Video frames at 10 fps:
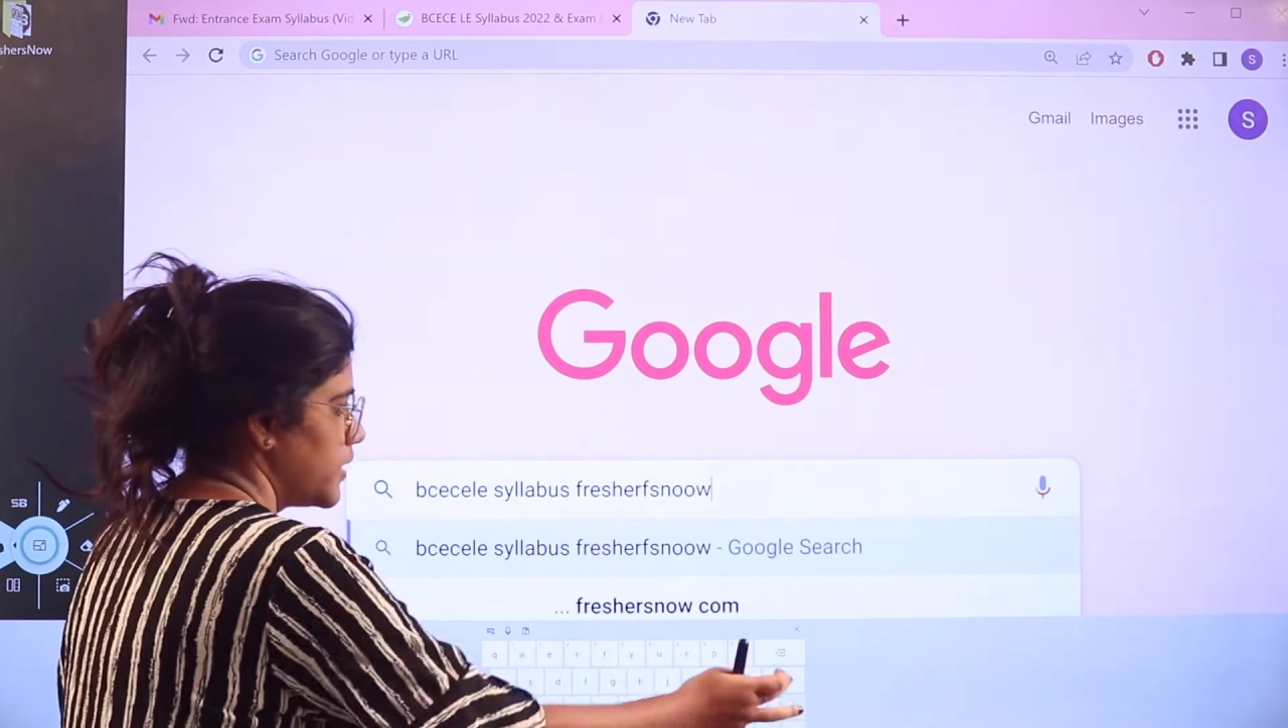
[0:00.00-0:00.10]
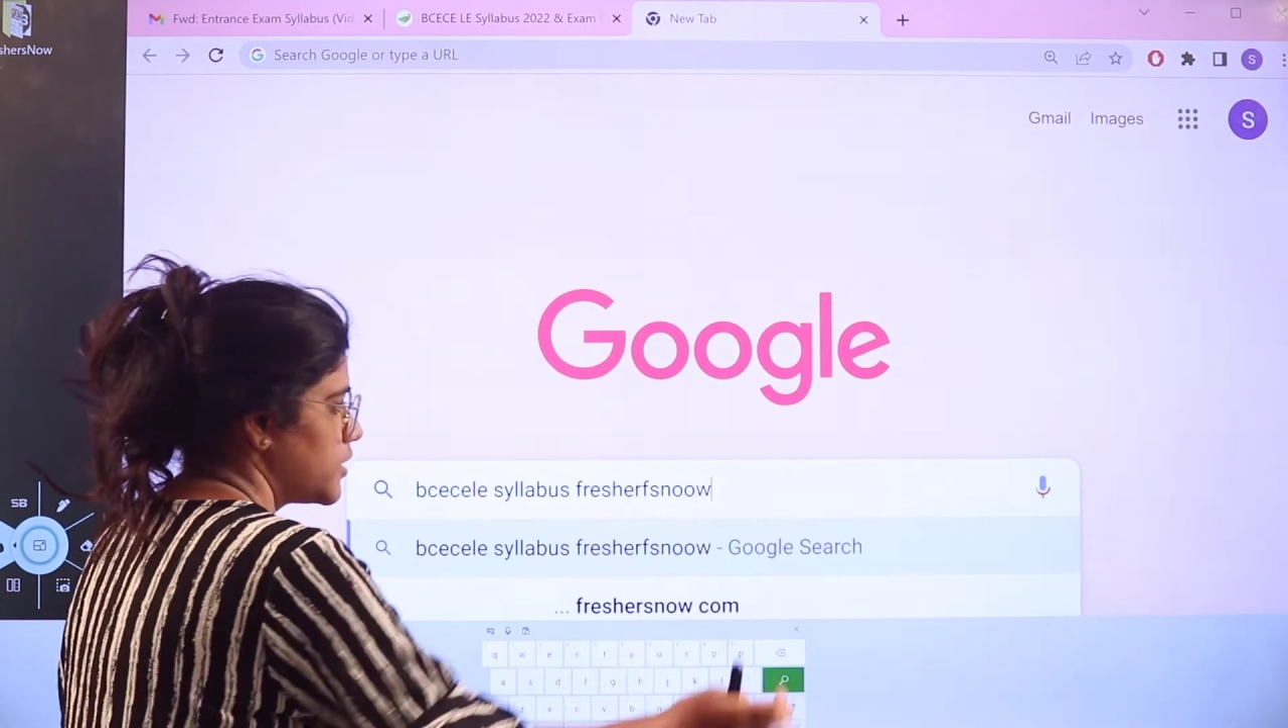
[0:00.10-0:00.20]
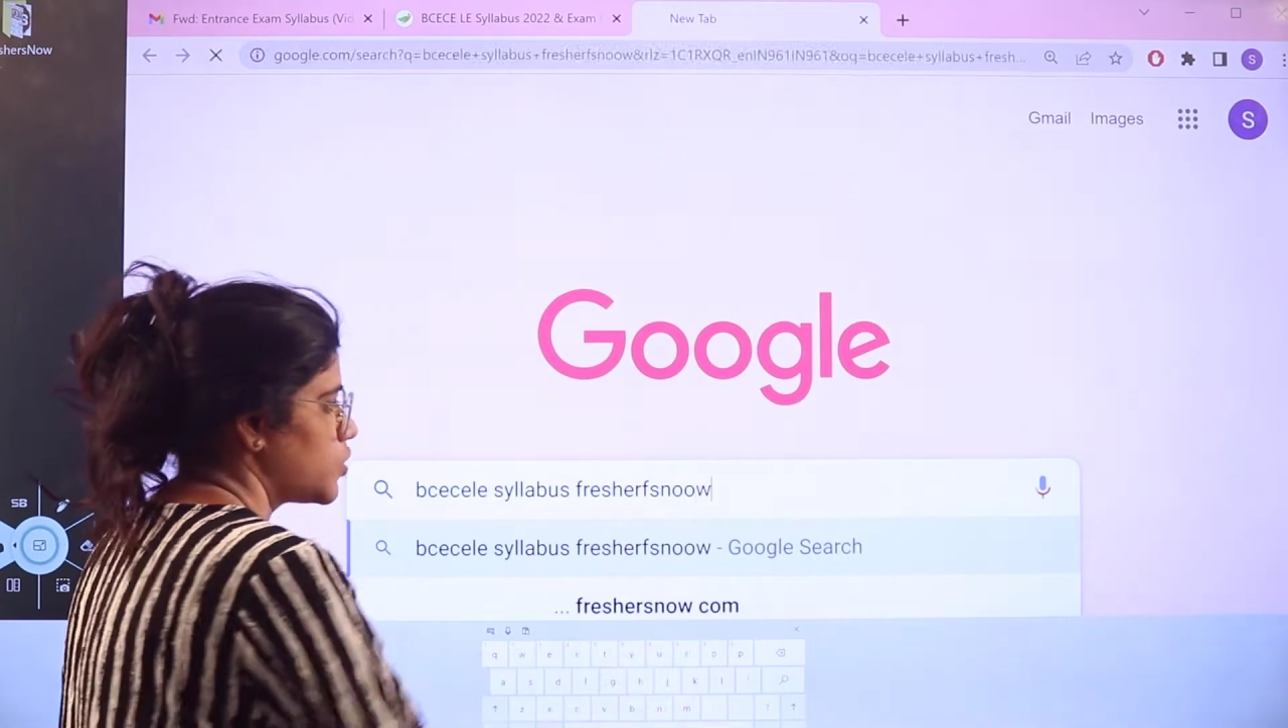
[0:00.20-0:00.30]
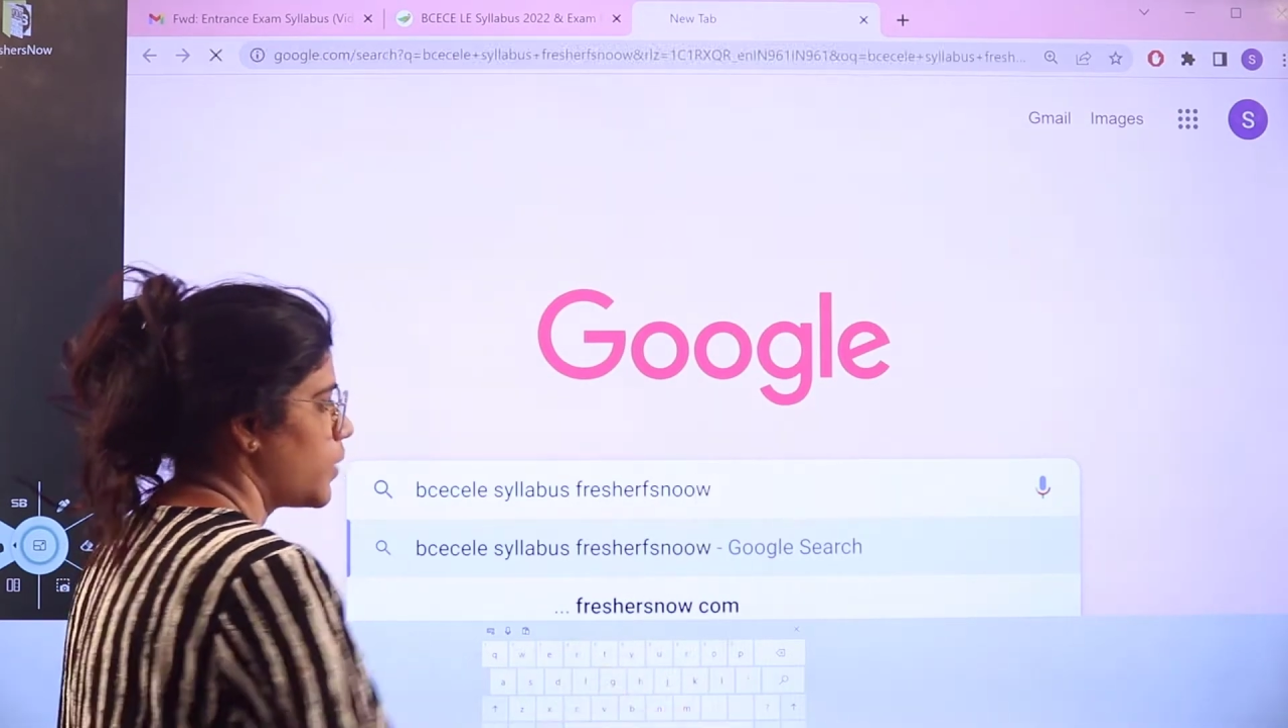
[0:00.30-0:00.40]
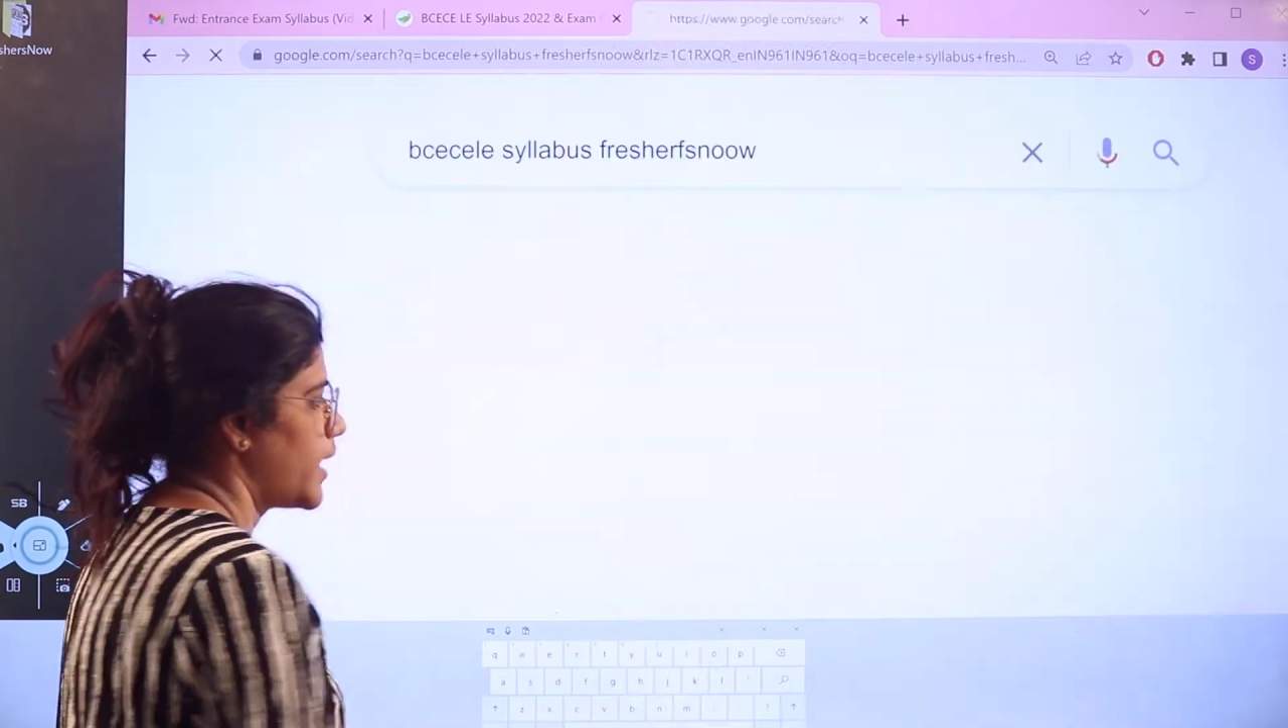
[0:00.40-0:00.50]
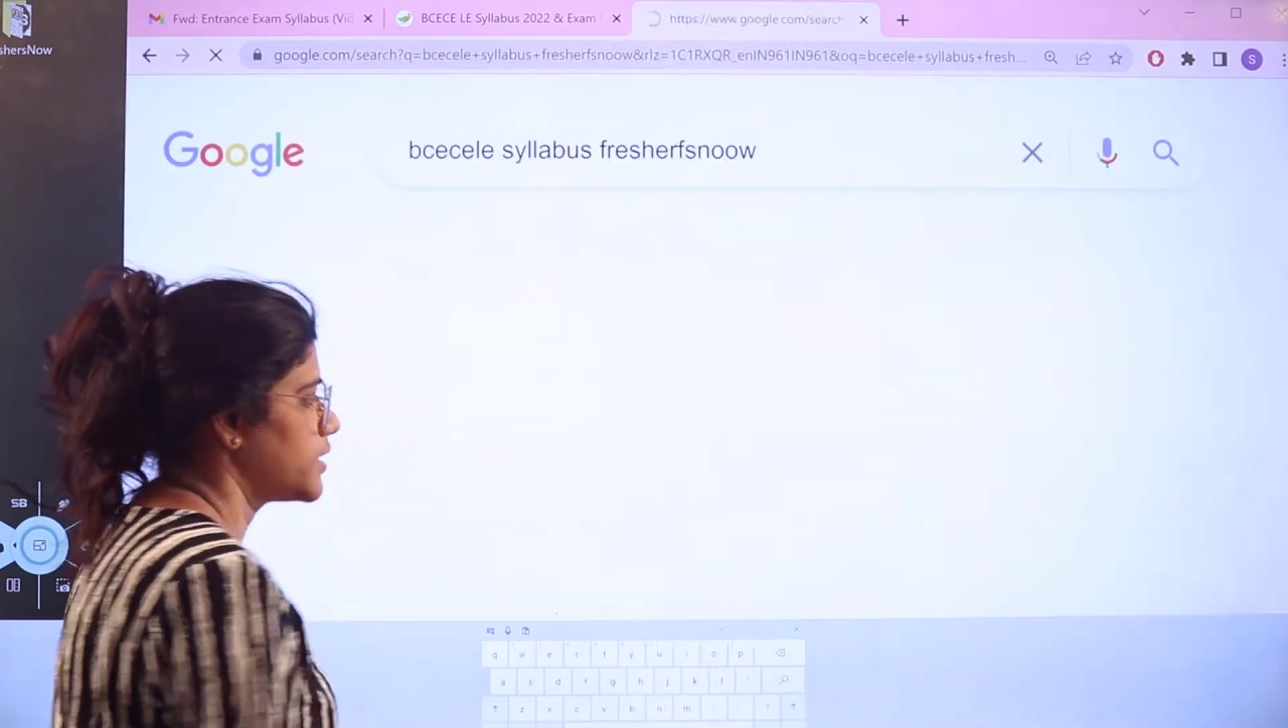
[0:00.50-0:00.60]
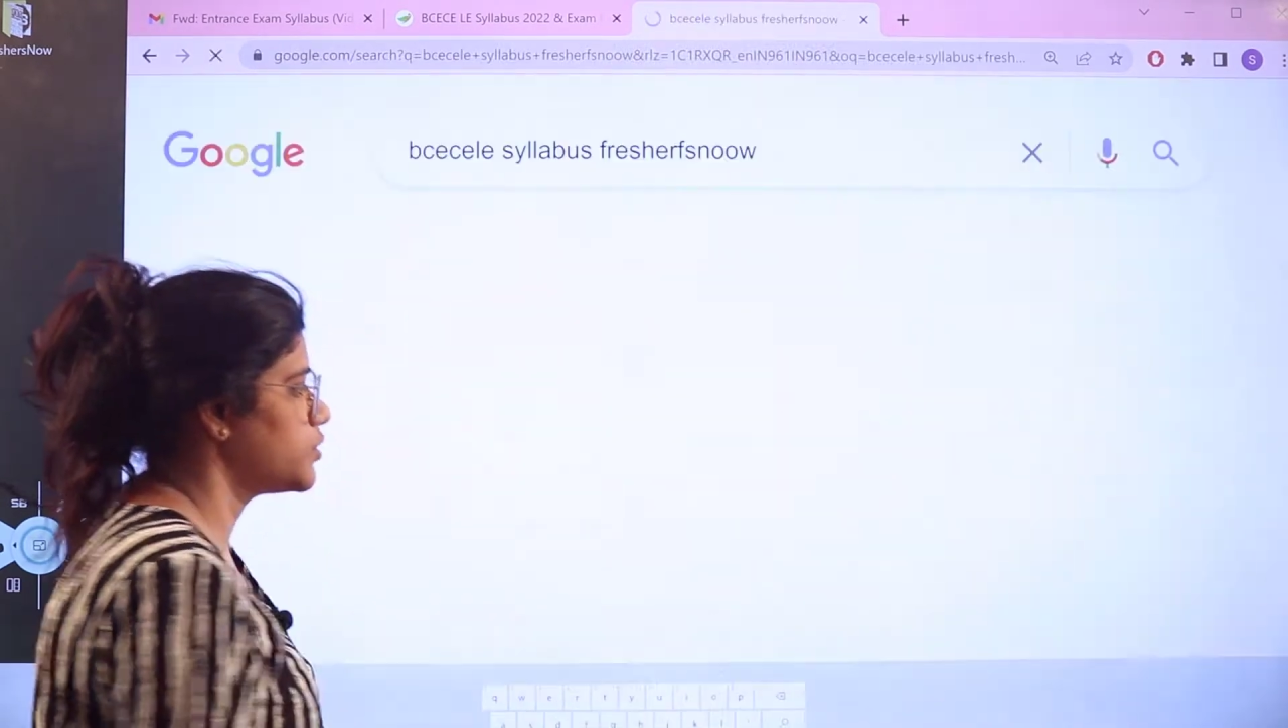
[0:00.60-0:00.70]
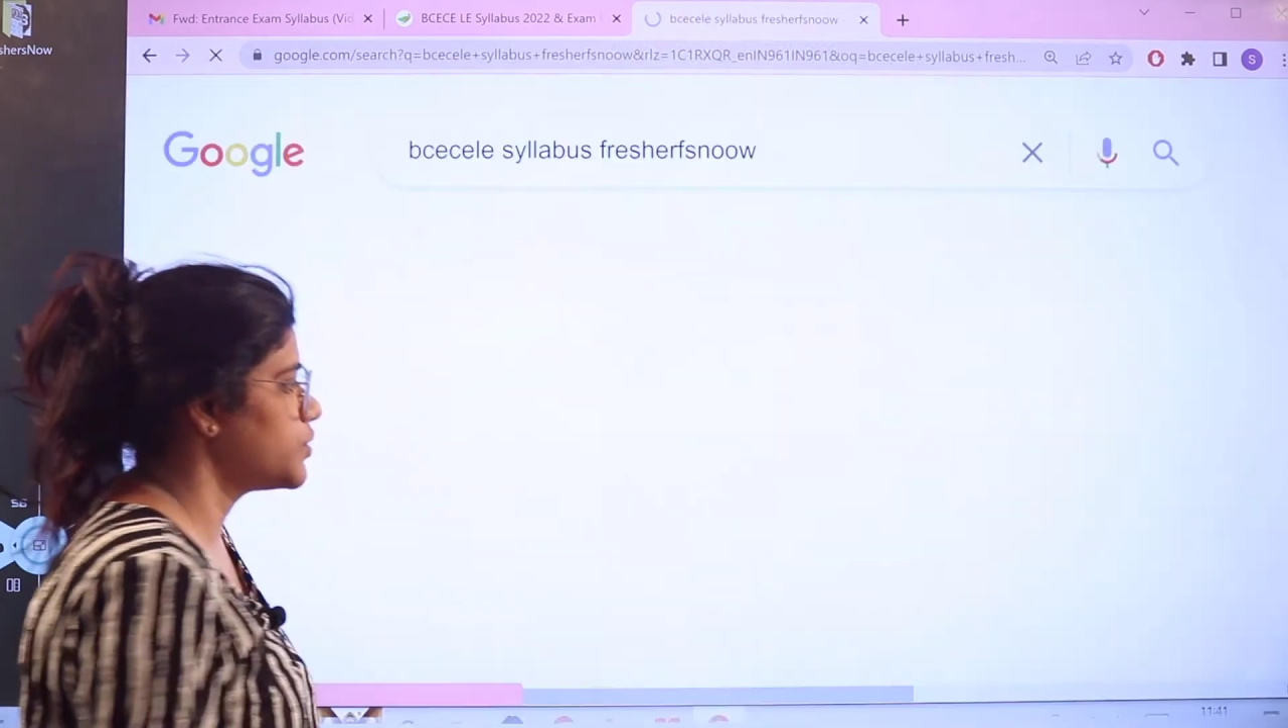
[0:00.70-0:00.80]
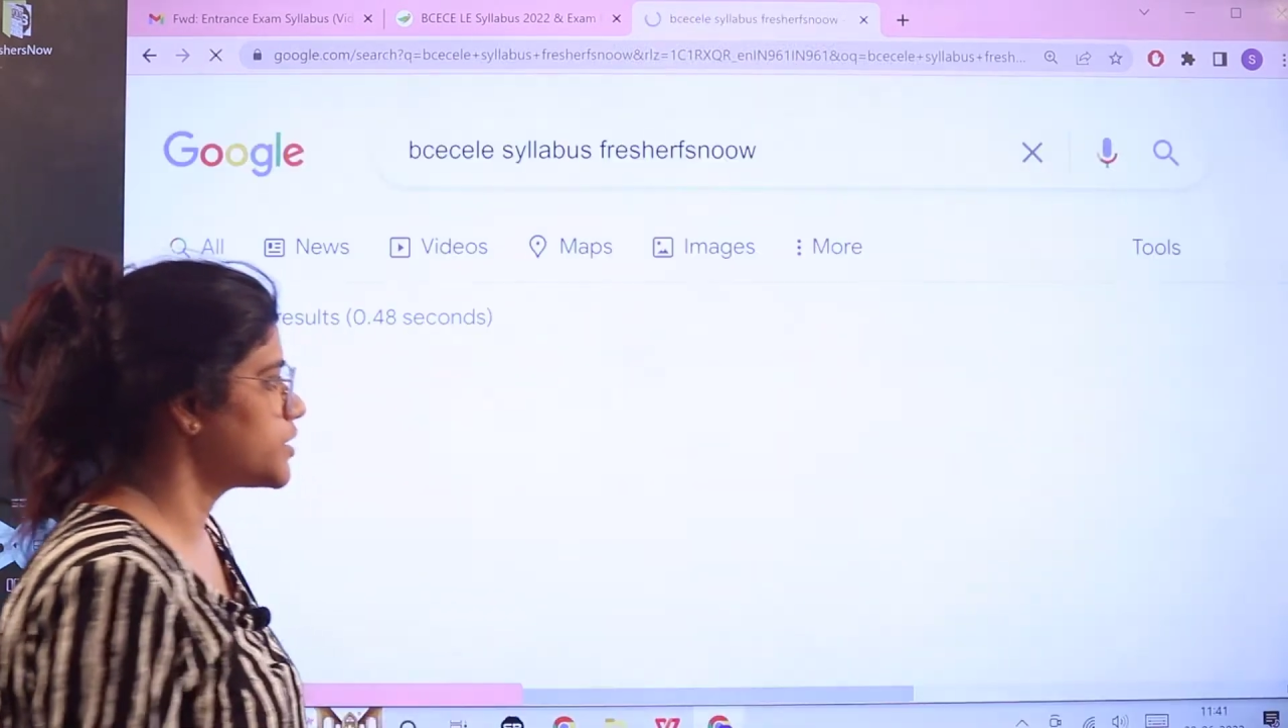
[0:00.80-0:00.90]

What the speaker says: So as you